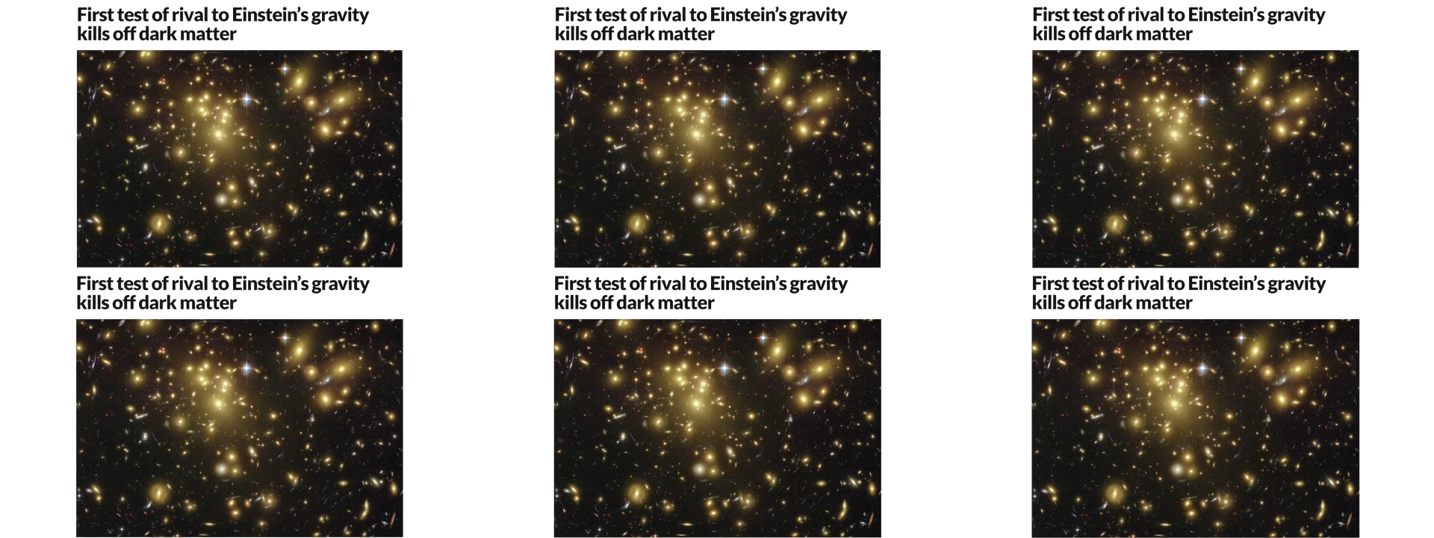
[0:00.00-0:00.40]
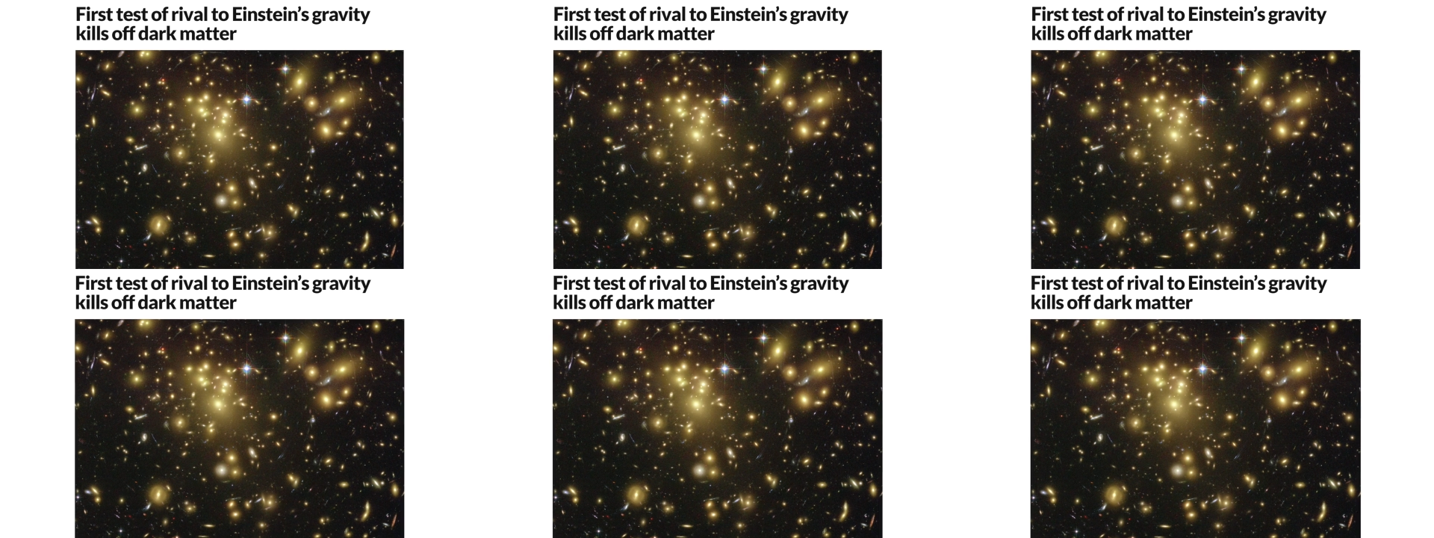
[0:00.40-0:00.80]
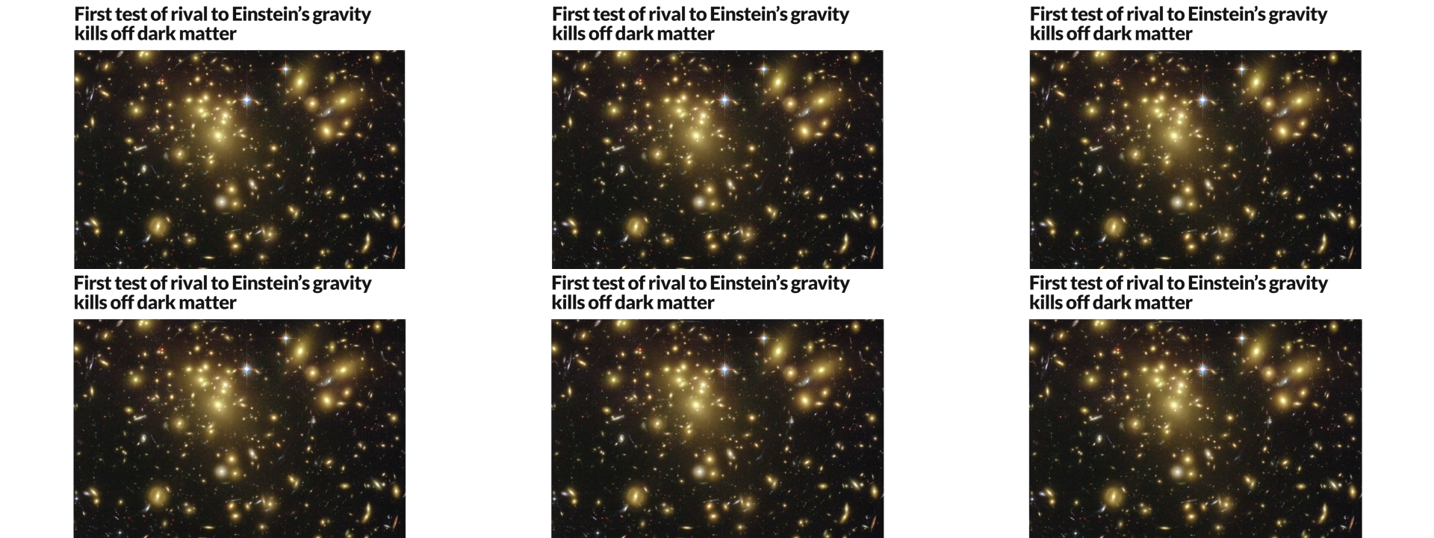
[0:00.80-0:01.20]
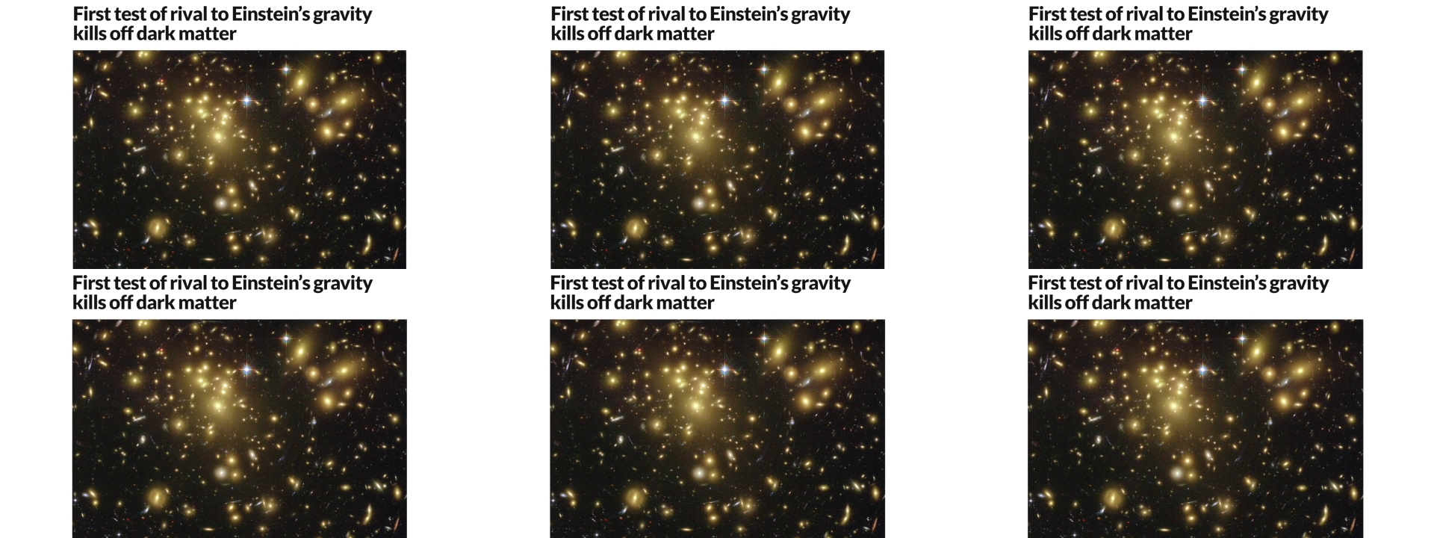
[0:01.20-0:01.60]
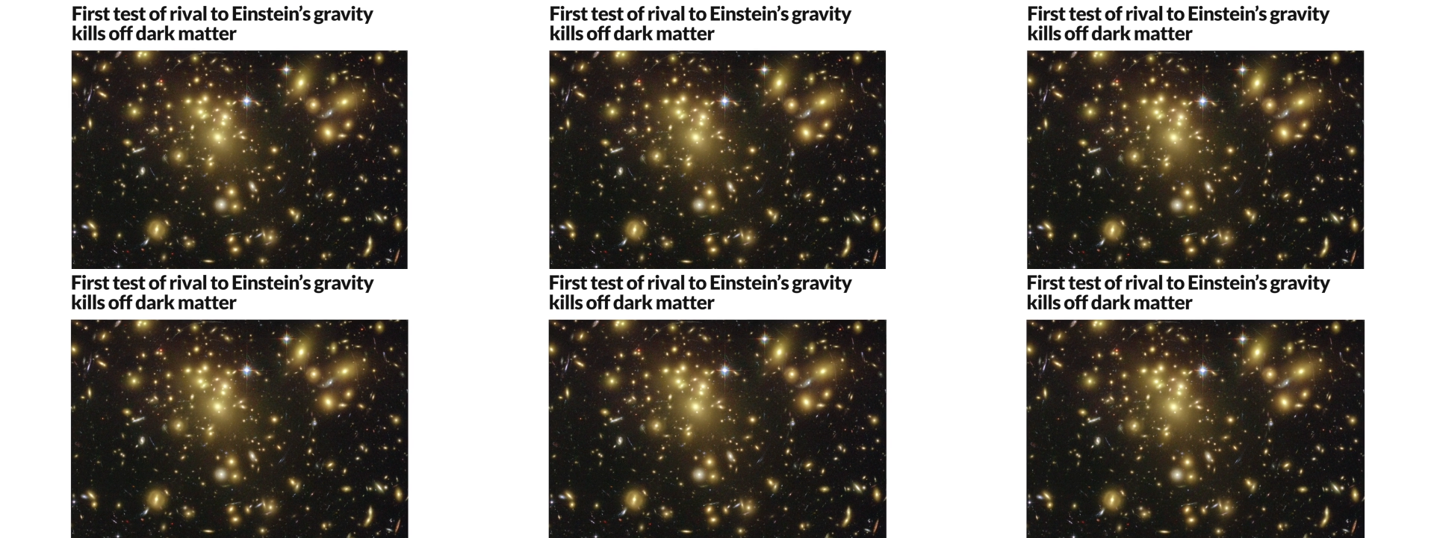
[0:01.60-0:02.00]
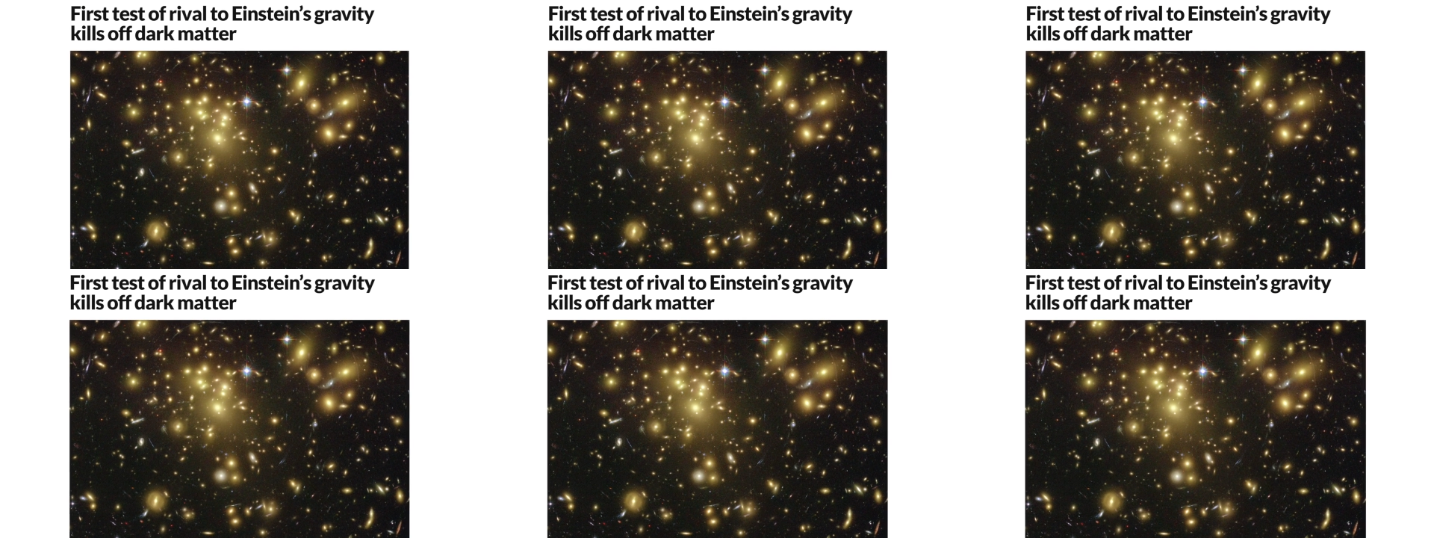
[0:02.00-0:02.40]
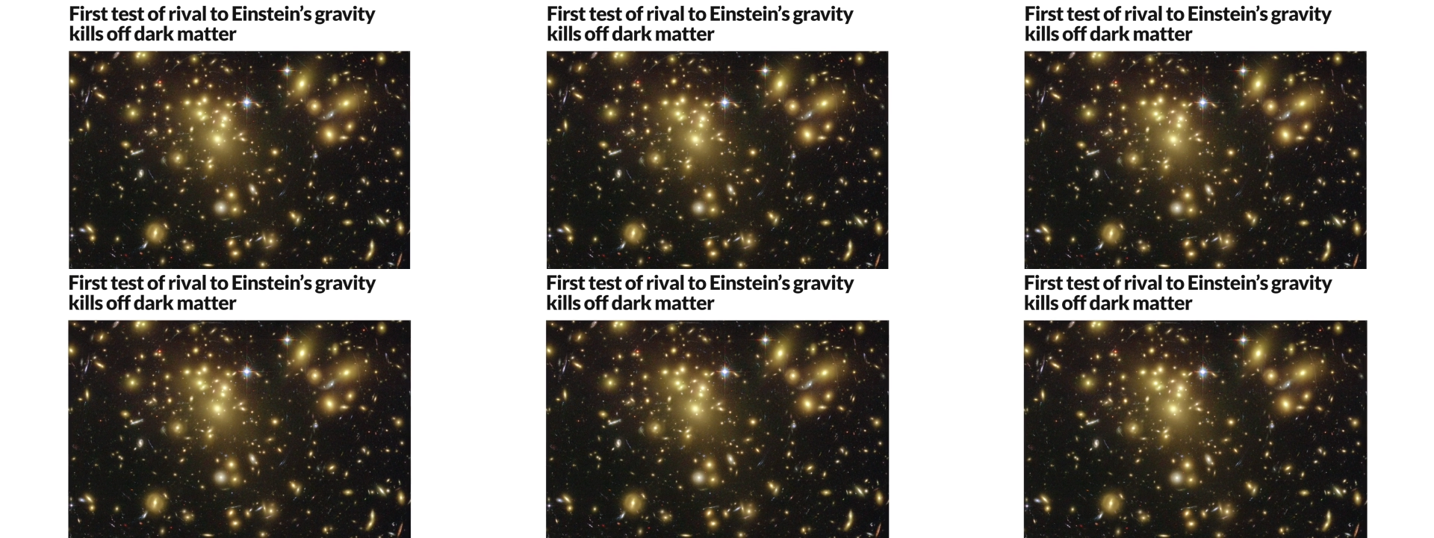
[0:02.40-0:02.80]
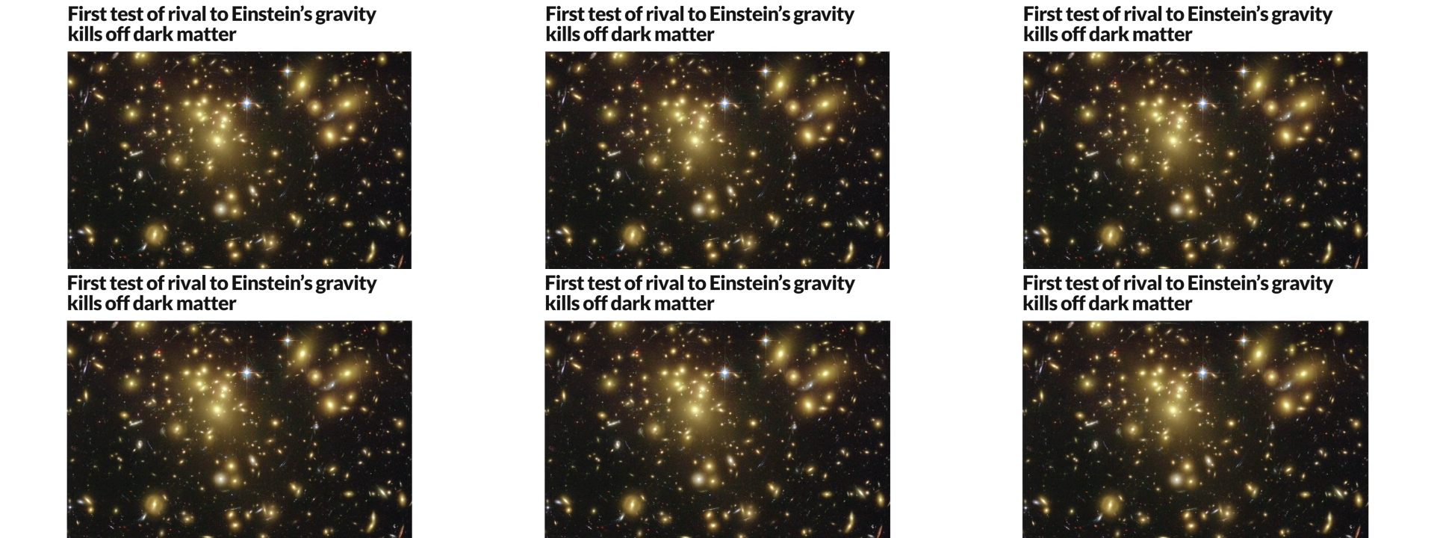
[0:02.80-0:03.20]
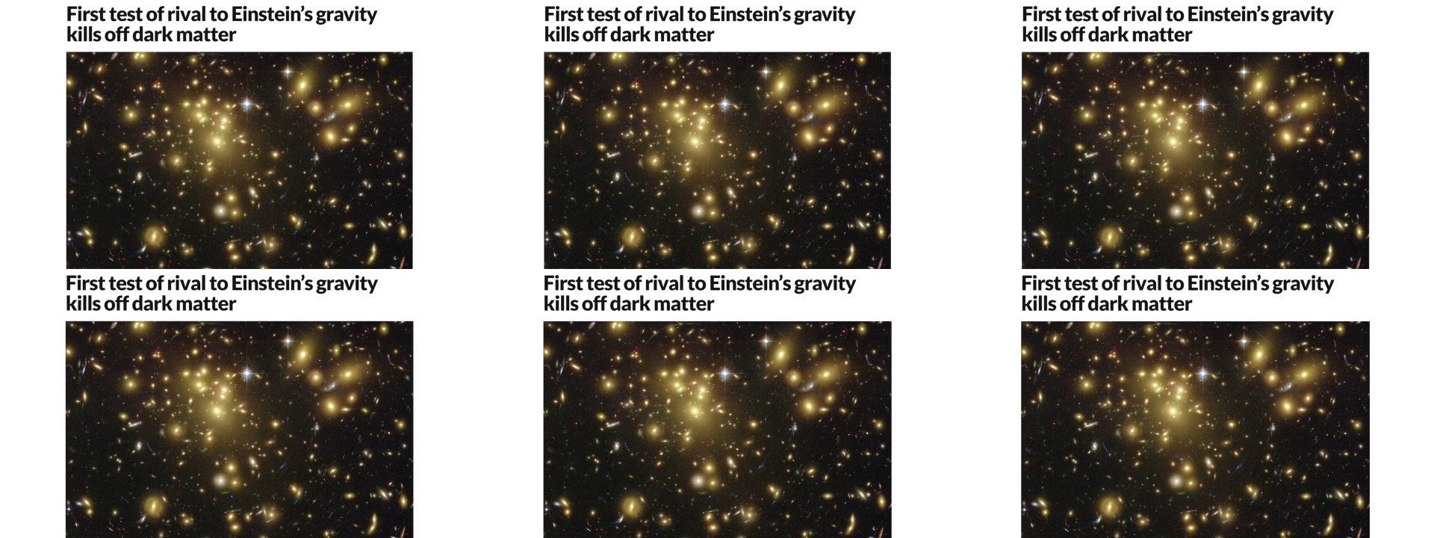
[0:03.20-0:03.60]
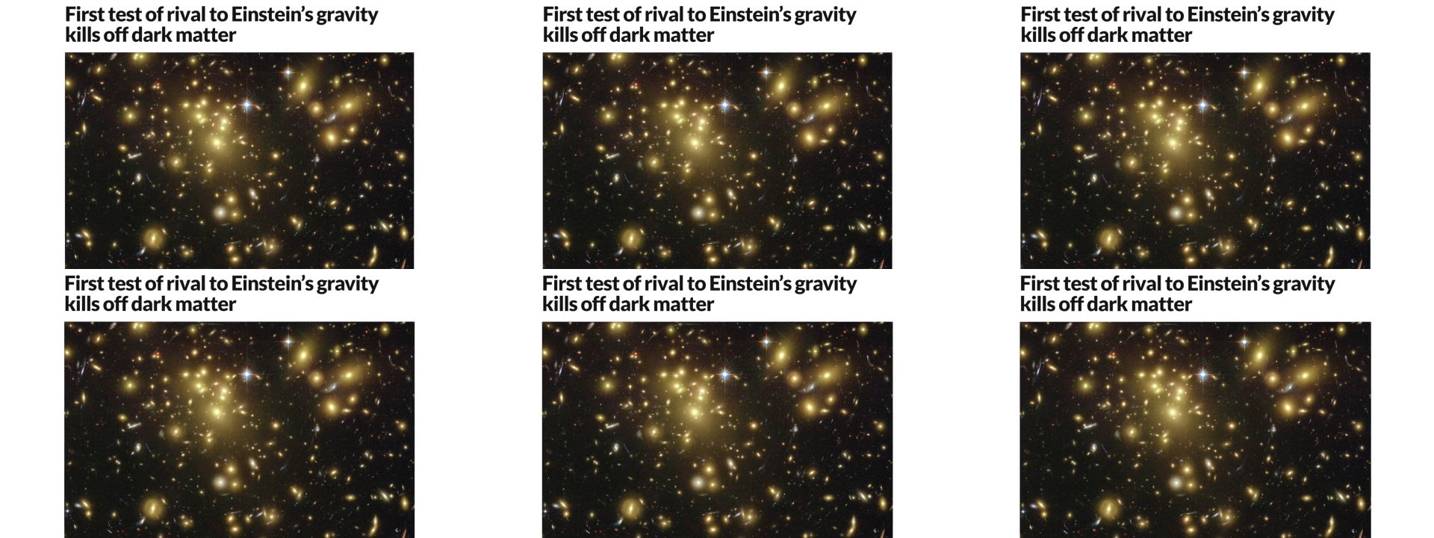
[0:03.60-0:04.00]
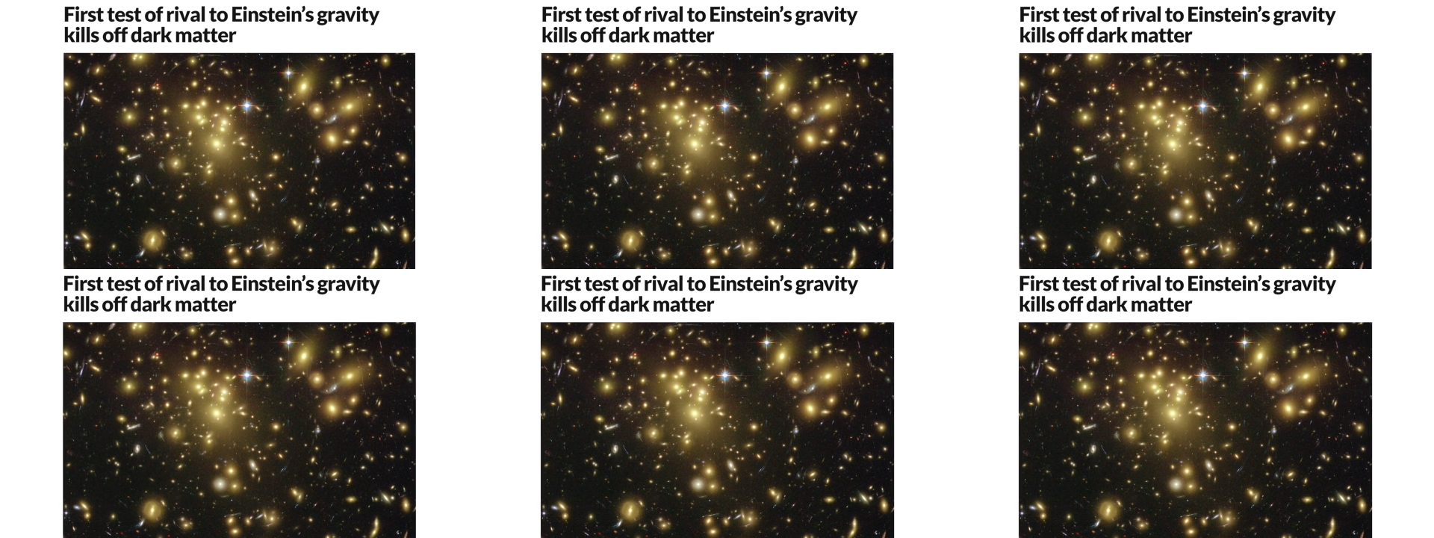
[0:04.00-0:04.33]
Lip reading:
(no speaker visible)